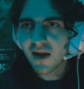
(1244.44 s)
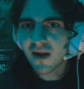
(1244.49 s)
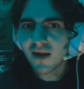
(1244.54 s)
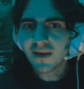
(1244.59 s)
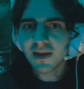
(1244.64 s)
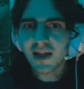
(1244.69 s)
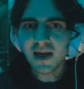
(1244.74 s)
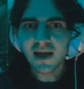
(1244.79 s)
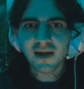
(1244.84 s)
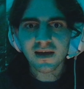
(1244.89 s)

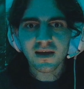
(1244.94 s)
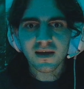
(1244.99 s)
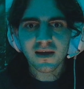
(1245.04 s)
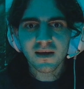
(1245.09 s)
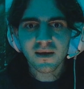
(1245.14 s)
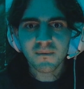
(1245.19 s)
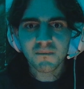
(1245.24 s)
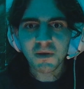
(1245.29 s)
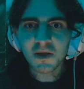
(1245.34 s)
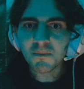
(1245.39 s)
Like,
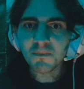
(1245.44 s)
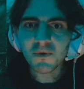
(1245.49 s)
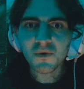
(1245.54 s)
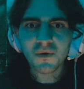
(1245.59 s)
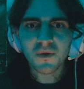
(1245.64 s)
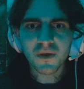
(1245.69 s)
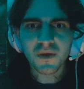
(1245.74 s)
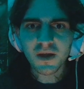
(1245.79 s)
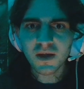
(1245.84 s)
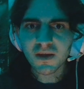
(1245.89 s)
people
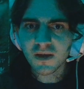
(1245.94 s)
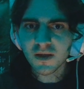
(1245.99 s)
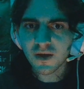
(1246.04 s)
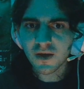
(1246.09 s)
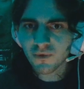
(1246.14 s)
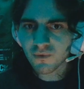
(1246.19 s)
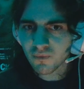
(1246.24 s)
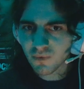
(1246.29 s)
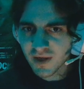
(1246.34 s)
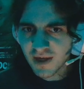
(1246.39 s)
think that
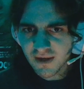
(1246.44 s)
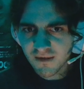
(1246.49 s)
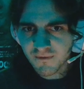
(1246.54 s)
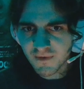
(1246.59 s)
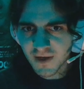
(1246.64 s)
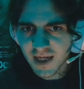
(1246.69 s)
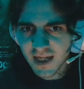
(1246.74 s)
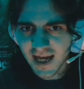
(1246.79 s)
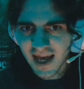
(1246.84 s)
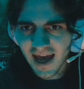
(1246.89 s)
you're
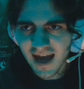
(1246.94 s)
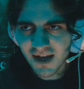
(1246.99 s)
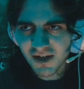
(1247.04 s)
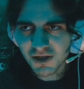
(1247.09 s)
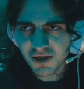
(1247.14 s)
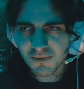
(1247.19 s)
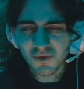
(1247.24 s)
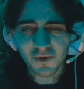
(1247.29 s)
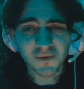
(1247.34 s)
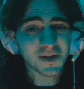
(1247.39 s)
reinventing
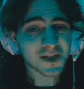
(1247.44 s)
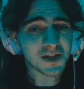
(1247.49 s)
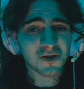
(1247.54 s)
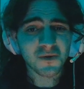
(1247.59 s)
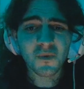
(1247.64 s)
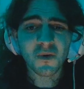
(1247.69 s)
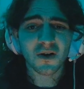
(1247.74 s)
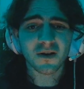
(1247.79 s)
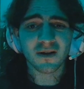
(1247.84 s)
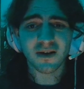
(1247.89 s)
action movies. You
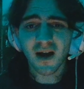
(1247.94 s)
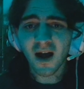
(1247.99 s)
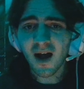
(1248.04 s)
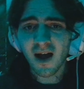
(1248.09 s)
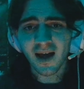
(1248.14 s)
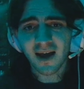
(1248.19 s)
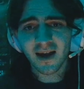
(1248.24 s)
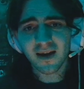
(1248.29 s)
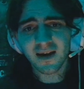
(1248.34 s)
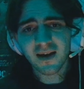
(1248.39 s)
are
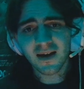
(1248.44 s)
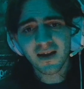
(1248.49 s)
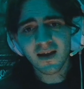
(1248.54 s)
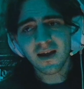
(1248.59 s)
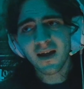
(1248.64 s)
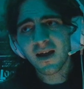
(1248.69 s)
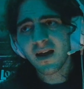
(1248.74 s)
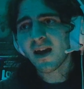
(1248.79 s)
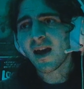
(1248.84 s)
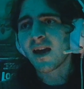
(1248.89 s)
not.
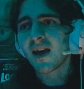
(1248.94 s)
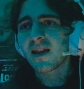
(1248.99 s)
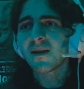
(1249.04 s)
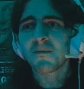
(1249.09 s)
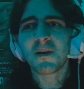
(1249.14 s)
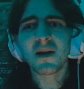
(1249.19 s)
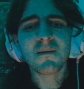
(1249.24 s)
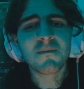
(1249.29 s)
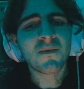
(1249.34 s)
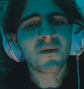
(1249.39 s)
And the
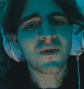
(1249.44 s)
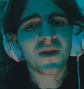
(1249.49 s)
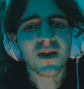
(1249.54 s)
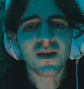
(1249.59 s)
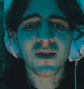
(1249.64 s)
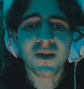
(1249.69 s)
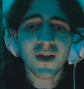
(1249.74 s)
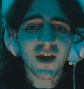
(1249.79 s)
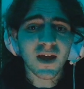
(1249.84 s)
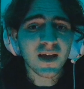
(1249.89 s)
people that
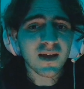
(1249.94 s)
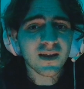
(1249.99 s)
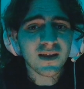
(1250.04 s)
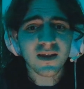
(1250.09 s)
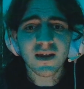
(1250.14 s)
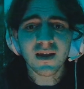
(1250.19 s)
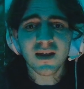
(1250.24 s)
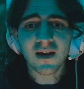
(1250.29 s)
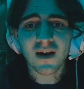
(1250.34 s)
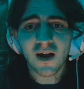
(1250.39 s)
think
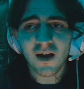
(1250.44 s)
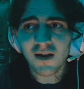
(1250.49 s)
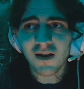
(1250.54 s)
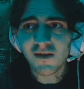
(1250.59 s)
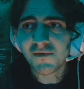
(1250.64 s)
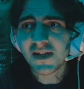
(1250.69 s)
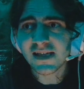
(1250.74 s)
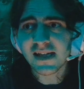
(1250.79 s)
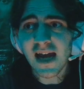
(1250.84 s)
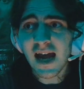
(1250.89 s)
that all of
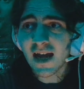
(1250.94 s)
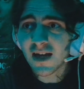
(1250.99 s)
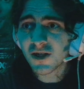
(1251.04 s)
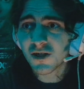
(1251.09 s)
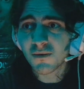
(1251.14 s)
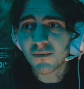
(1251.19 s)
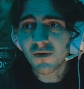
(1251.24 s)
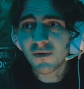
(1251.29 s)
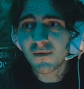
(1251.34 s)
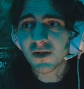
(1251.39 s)
these
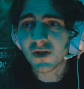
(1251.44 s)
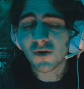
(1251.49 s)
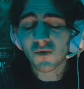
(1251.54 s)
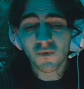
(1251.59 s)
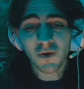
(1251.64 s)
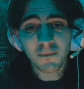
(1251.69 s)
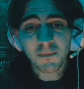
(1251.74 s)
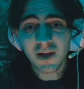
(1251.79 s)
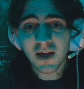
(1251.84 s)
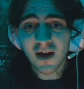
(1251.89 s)
action movies are
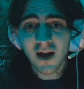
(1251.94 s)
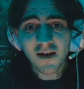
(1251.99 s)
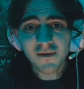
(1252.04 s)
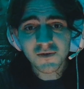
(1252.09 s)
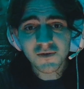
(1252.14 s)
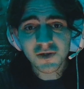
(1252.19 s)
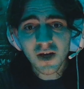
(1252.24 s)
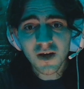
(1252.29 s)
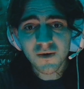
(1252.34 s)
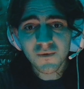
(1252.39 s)
ripping off
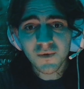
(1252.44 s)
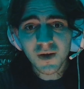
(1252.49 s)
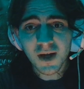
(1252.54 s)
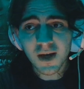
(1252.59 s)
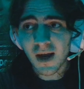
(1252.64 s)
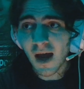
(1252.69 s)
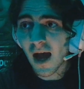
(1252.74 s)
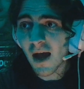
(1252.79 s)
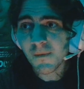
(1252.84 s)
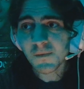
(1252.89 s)
John
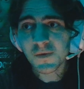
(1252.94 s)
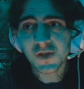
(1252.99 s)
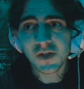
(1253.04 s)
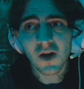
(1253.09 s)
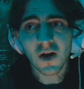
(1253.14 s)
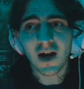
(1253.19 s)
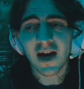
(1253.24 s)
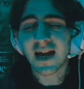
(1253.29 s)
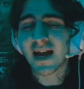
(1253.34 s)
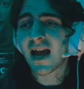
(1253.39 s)
Wick, I'm
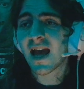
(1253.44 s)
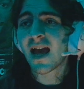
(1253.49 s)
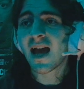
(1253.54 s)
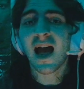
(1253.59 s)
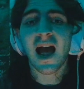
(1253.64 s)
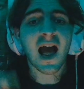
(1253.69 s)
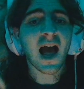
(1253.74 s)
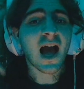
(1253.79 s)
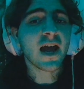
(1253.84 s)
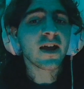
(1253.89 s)
sorry.
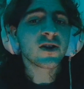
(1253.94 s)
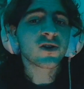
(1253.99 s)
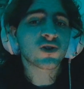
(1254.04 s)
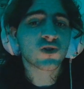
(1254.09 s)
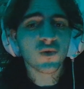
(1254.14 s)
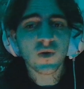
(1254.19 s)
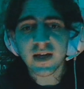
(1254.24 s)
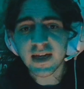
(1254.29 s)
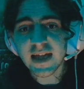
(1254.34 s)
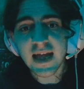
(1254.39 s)
I
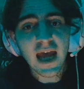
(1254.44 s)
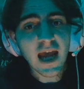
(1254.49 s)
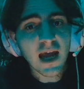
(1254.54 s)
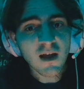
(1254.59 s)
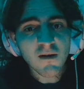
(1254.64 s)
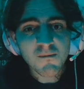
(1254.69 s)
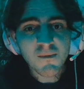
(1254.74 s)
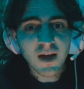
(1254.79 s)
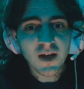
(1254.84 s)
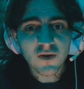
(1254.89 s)
enjoyed
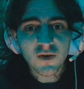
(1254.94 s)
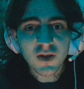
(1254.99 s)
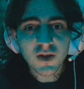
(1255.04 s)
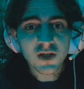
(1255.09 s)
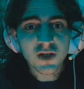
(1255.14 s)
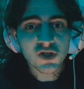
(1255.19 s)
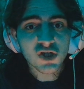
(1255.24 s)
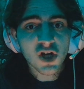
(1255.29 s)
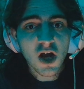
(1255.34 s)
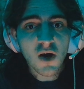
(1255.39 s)
Kate better
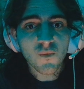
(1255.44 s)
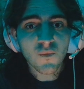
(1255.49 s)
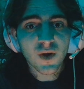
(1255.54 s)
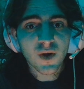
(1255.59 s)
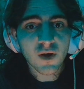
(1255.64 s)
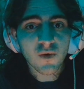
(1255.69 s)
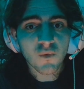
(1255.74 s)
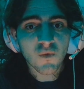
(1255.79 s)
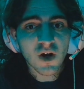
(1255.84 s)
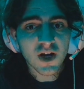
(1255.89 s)
than John
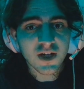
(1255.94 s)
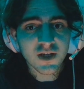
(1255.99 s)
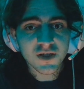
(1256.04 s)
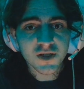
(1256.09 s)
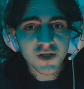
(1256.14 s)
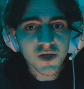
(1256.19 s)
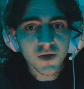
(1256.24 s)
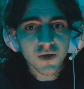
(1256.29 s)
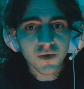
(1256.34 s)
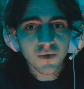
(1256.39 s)
Wick 1 and
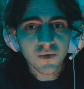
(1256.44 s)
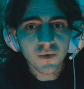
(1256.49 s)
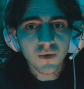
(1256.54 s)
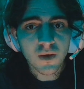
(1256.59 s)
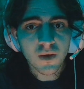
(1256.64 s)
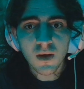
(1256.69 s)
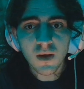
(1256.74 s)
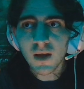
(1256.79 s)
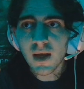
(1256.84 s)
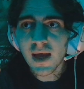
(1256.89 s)
2,
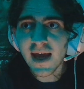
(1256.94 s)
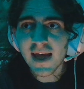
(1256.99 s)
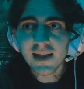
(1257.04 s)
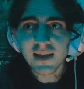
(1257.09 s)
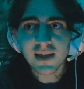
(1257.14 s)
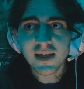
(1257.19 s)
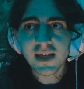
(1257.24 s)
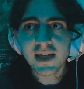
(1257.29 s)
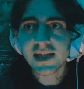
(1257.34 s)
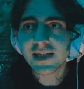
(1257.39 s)
at
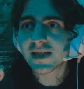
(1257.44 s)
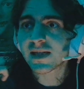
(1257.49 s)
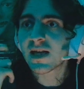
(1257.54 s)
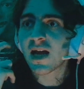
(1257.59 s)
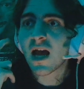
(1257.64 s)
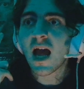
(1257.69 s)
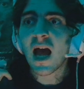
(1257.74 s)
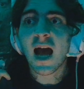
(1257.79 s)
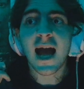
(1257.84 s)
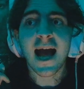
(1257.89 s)
least.
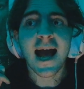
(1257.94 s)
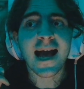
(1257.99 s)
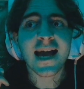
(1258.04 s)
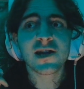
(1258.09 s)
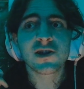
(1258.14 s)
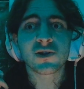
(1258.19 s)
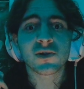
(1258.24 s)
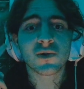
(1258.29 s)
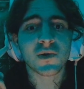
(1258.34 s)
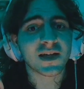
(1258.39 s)
I
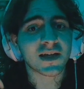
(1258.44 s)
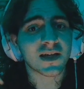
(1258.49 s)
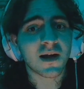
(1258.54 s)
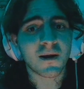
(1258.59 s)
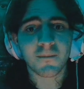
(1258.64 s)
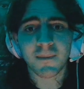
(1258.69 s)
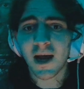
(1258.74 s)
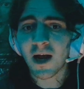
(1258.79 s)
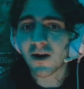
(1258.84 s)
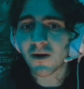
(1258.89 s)
enjoyed
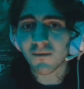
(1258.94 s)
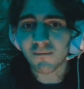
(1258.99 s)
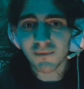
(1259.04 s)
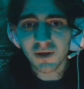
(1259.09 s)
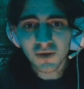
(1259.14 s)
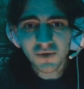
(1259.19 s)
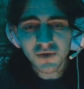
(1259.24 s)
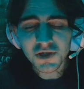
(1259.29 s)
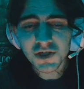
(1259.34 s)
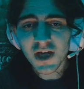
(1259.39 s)
Gunpowder
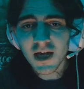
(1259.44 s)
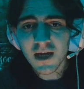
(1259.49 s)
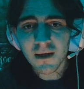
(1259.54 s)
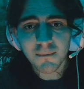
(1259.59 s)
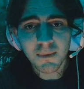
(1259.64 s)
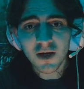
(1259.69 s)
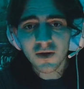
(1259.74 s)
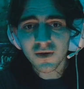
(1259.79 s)
Milkshake better